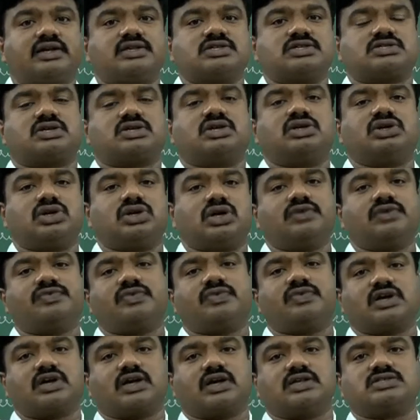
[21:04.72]
instant
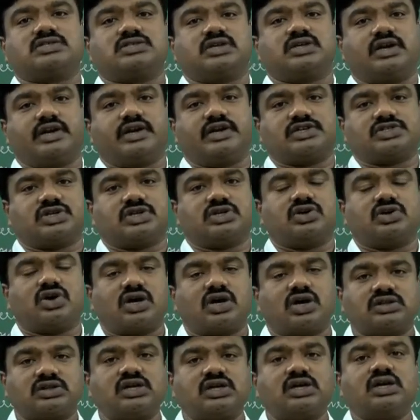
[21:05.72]
of consideration
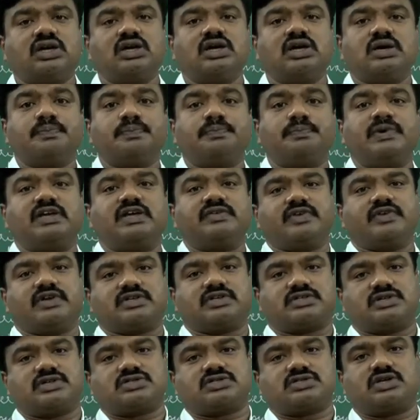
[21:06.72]
or the
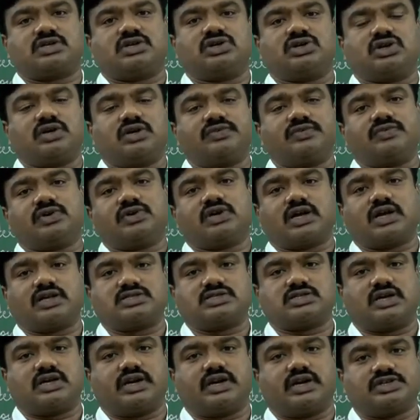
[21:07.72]
previous instant of
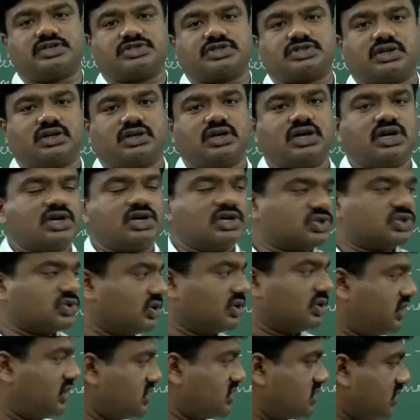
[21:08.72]
consideration.
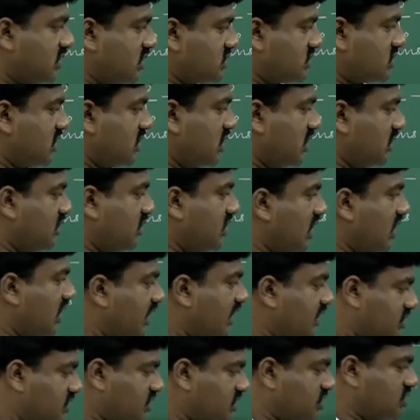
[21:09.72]
So this is the
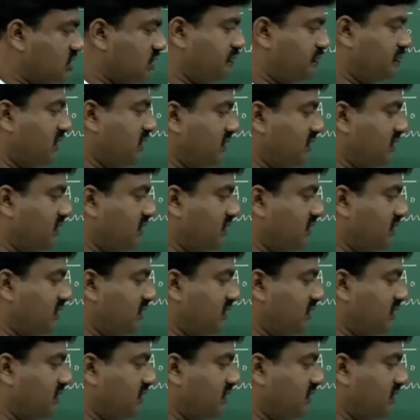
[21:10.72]
relationship